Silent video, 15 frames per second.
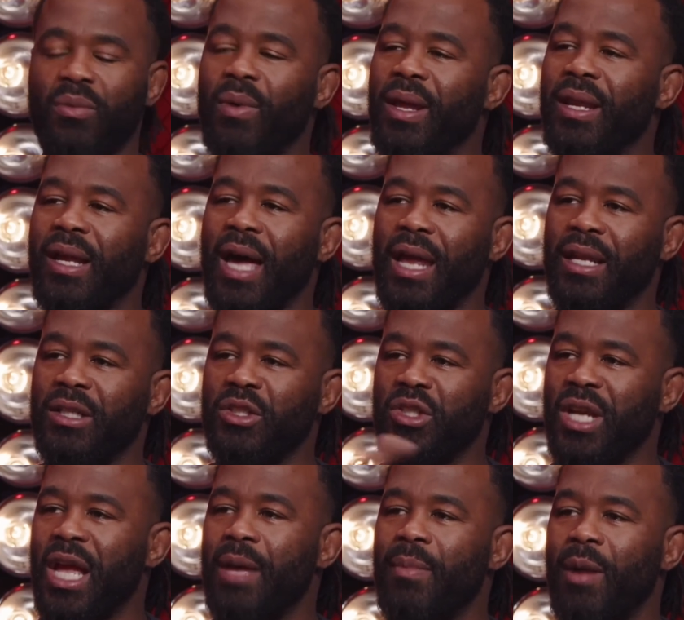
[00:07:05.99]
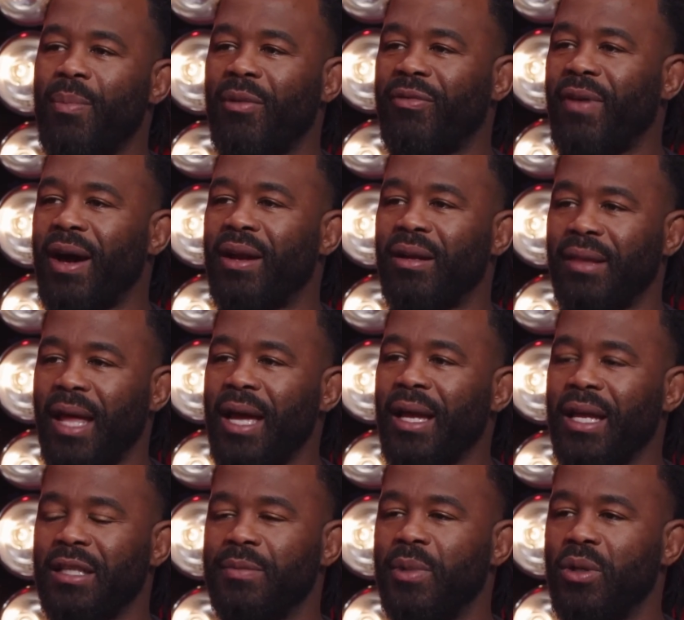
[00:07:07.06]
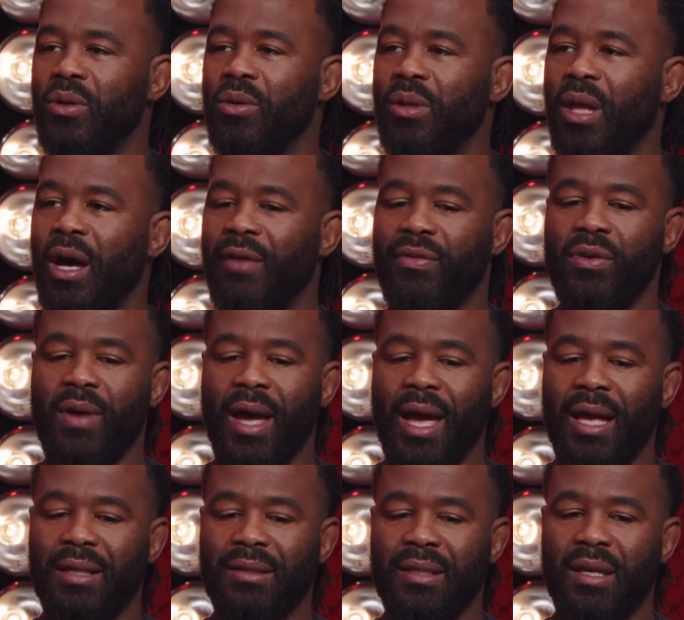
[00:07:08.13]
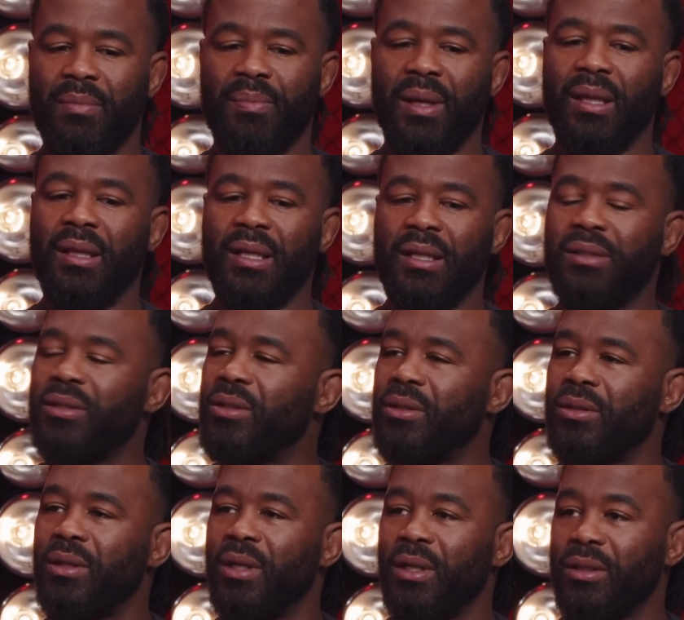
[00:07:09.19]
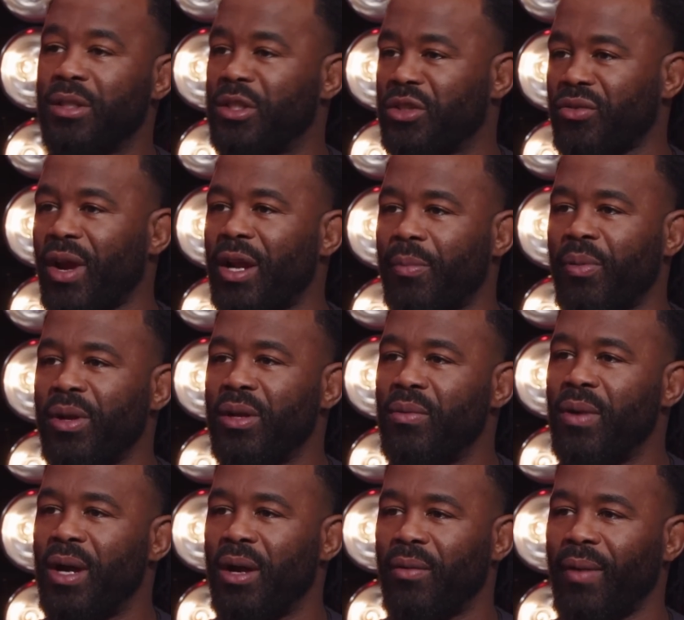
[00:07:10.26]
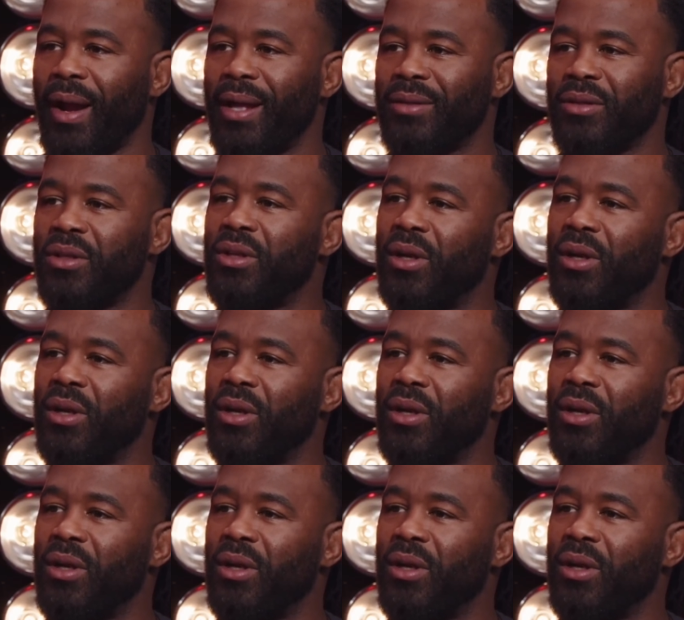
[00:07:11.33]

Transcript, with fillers: a way to kind of jam up a fighter like Ismagulov, who has the ability to to strike pretty well, right? So you